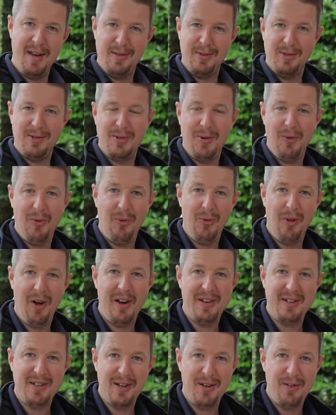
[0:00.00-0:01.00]
install that
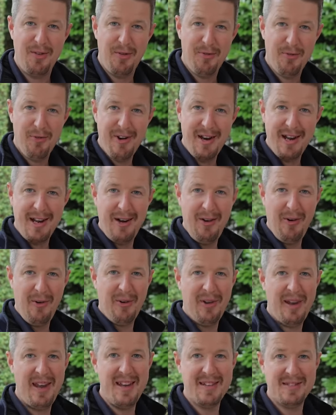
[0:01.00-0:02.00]
I did 3
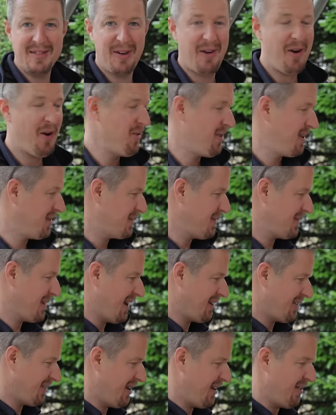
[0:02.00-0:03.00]
long years ago. This was
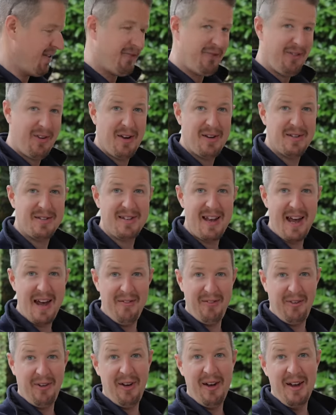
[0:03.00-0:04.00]
actually the first
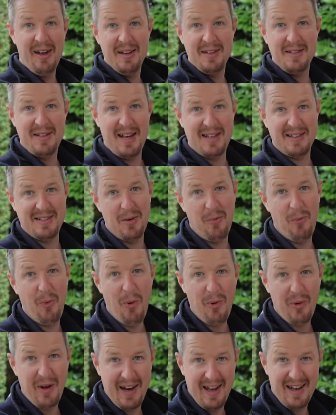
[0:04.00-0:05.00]
ever Tesla
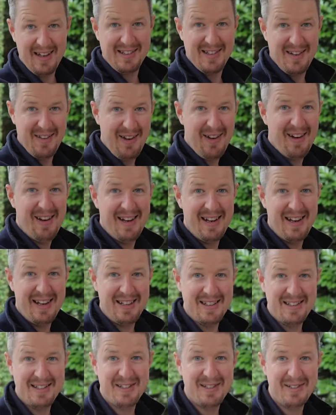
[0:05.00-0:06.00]
wall connector that I
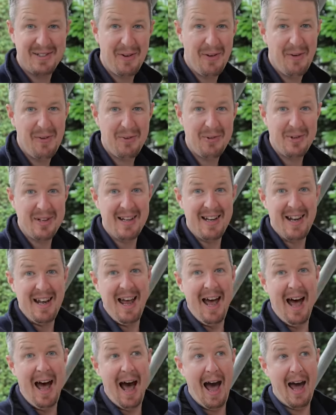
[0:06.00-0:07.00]
installed.
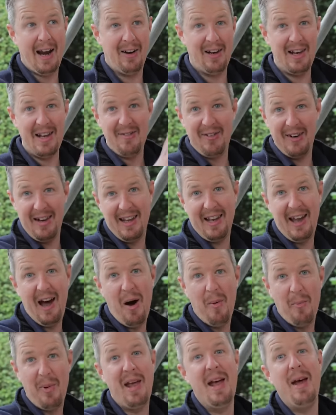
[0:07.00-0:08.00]
And I'll leave a link
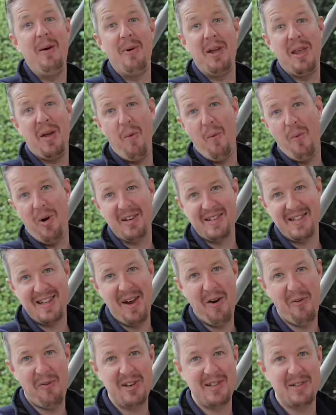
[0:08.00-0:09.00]
up here where you can watch
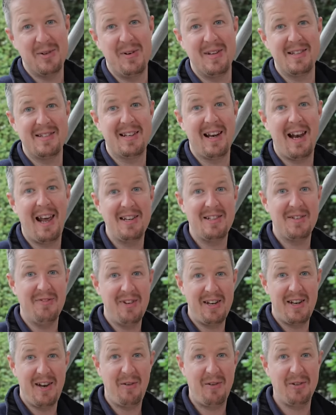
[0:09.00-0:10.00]
the original installation
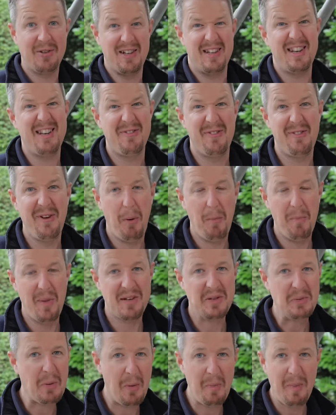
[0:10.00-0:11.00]
video, because I did film
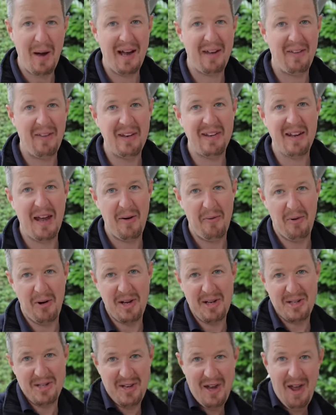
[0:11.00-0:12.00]
this one back in the day when I
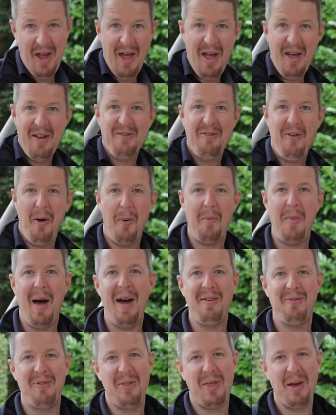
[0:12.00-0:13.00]
used to film
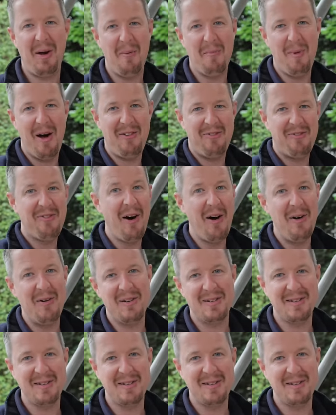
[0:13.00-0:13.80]
everything on my phone.